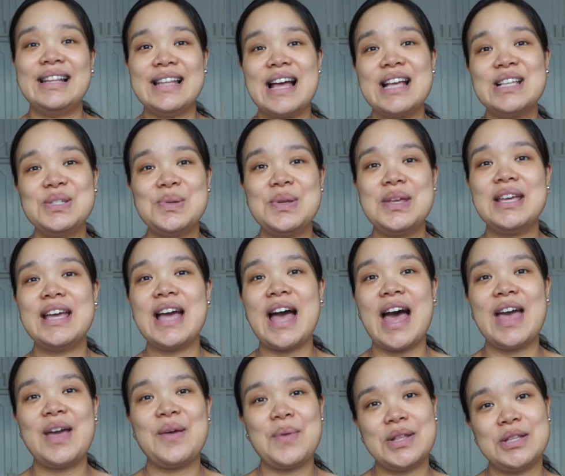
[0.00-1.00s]
Last week,
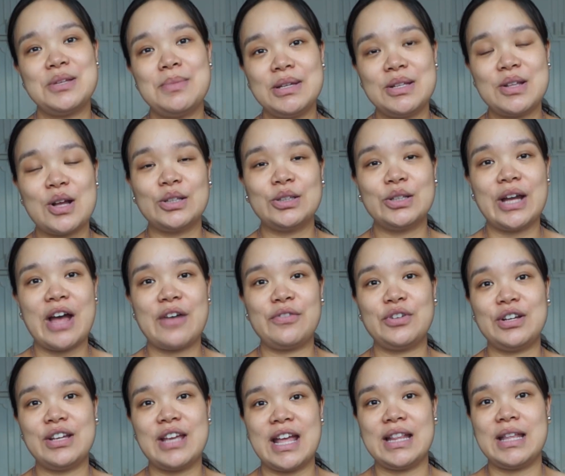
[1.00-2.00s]
I went to my doctor
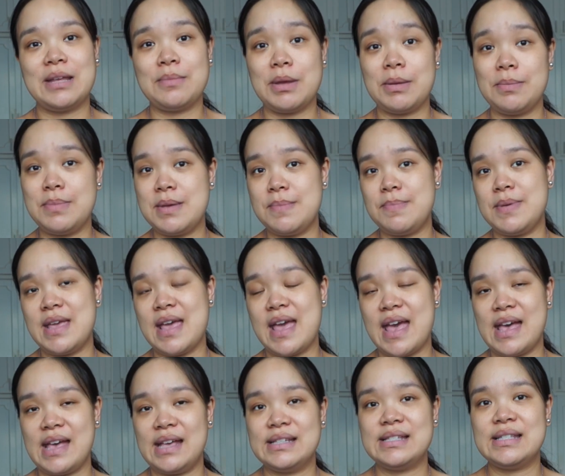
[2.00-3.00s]
after getting my
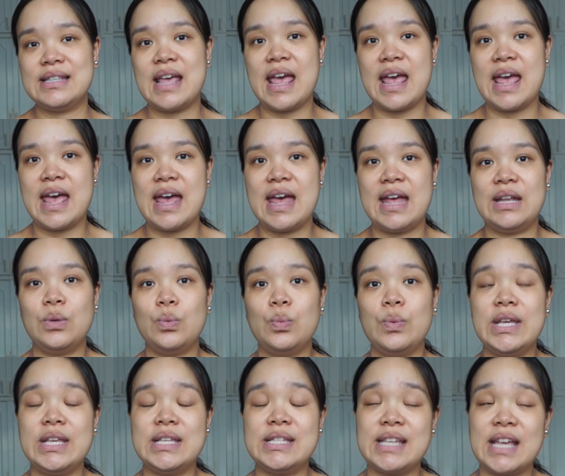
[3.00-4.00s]
BPS and
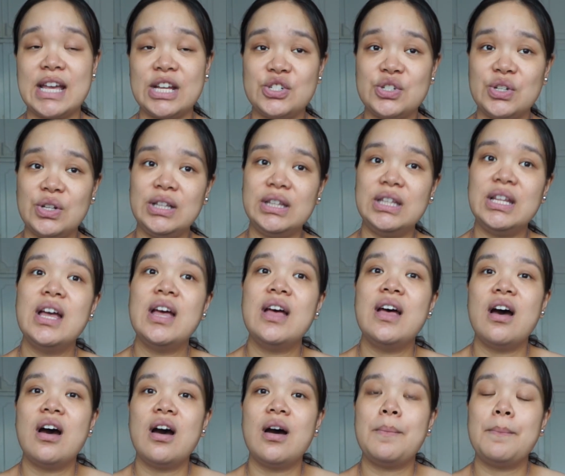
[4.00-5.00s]
we scheduled
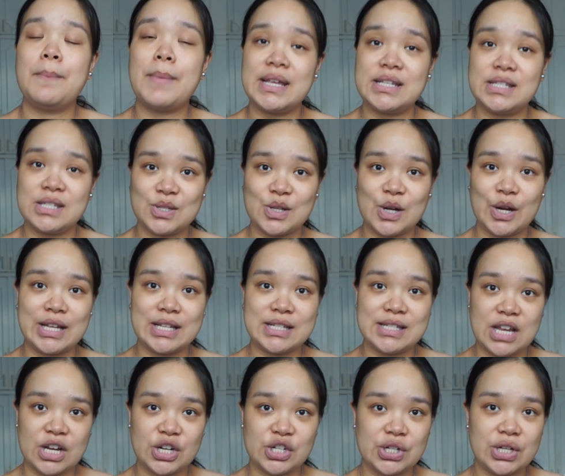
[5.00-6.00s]
my cesarean
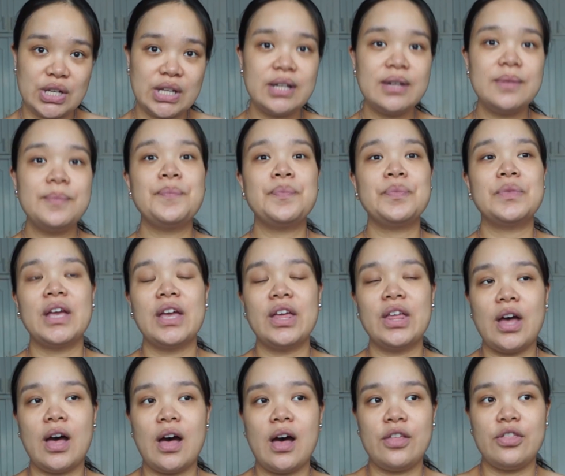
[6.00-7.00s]
section.
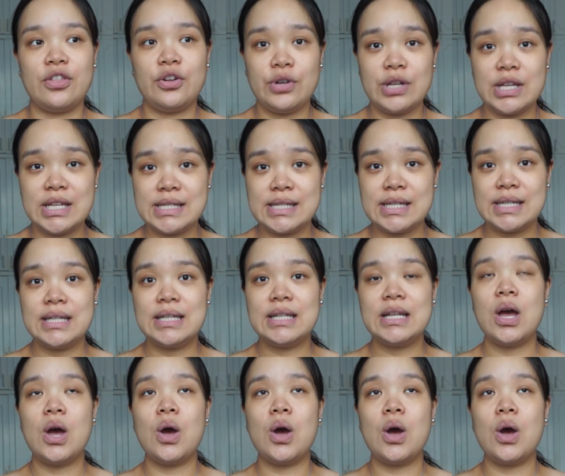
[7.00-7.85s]
The reason